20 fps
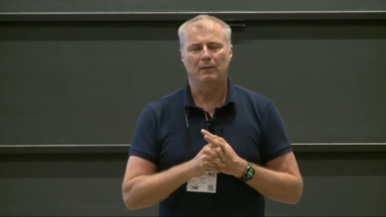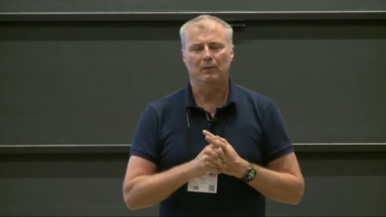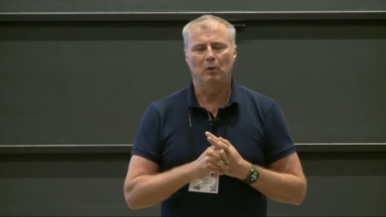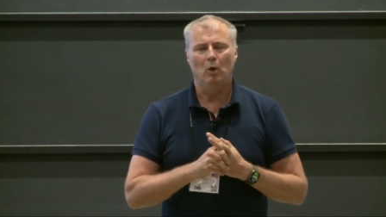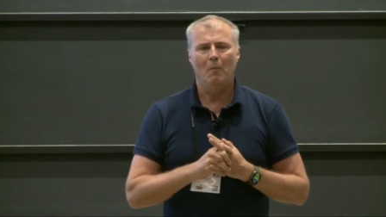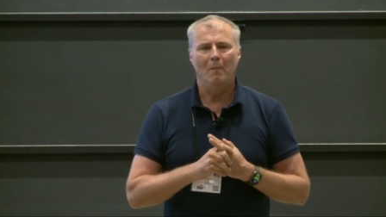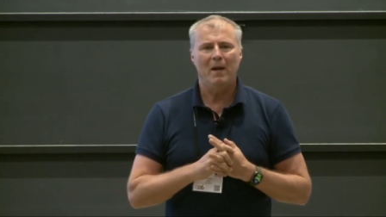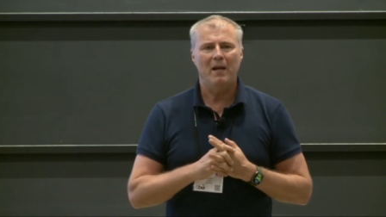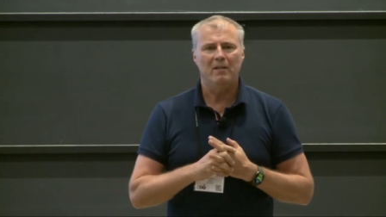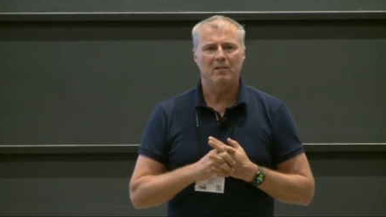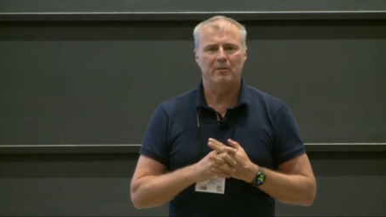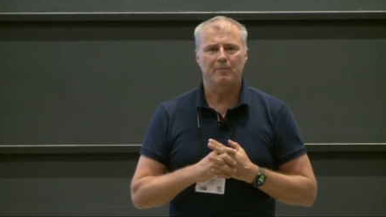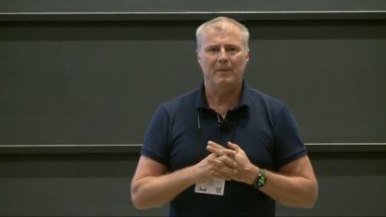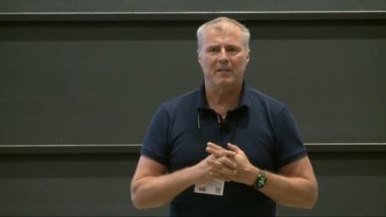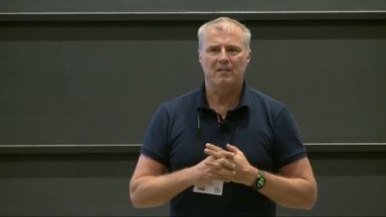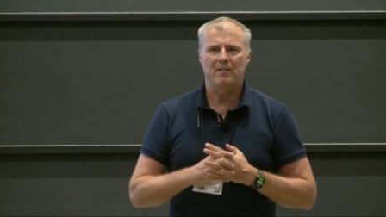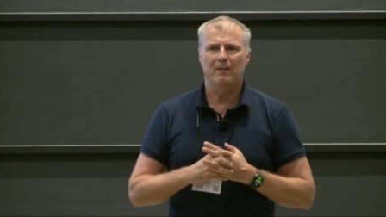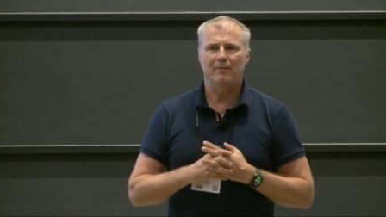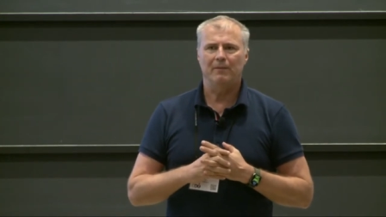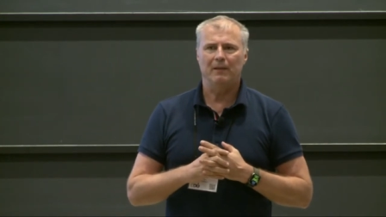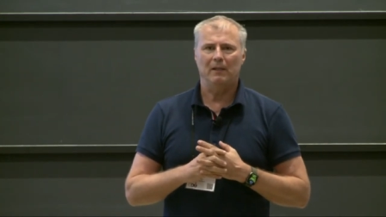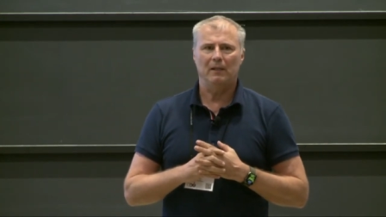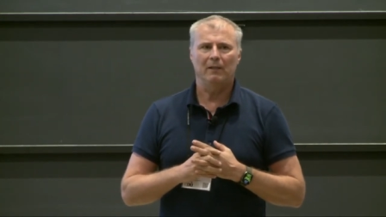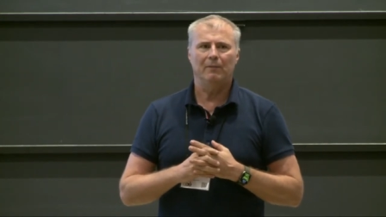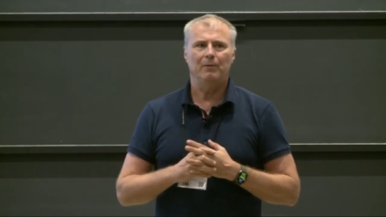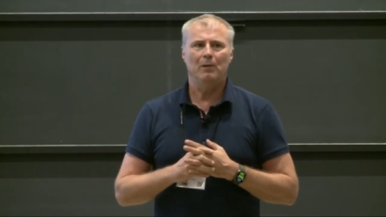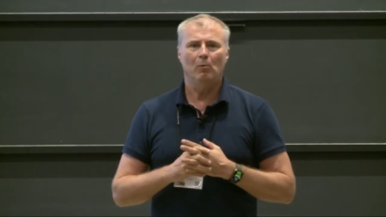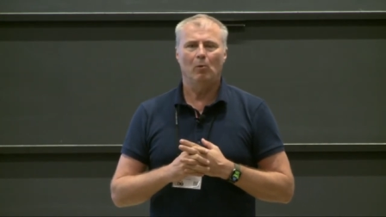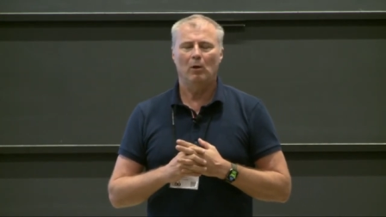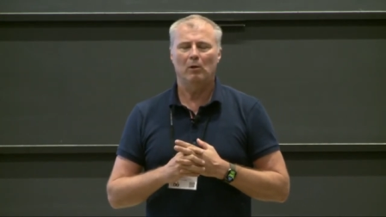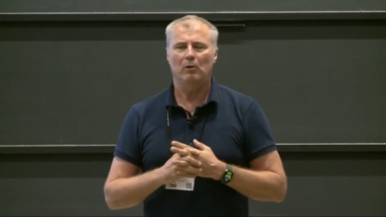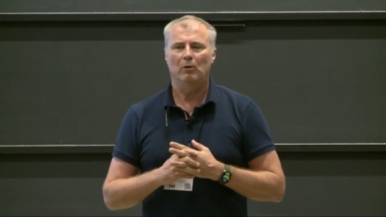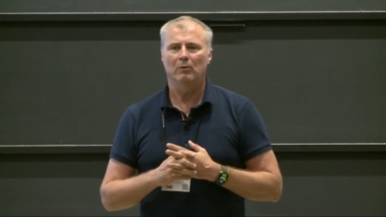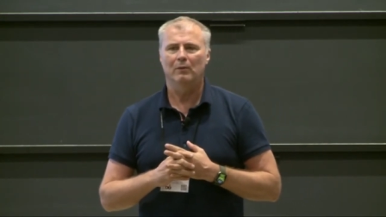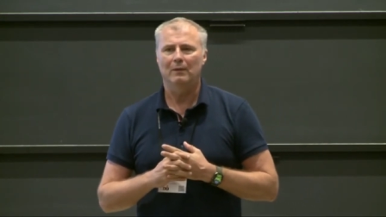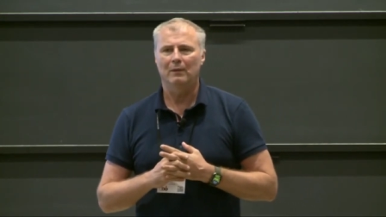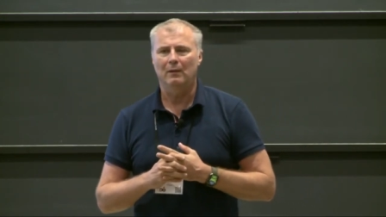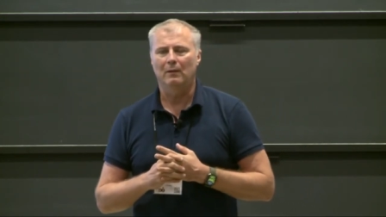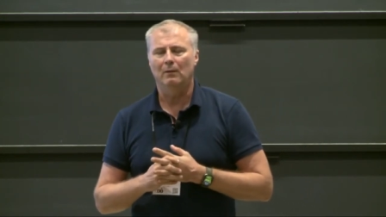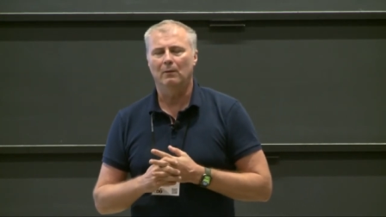domain specific. If you work on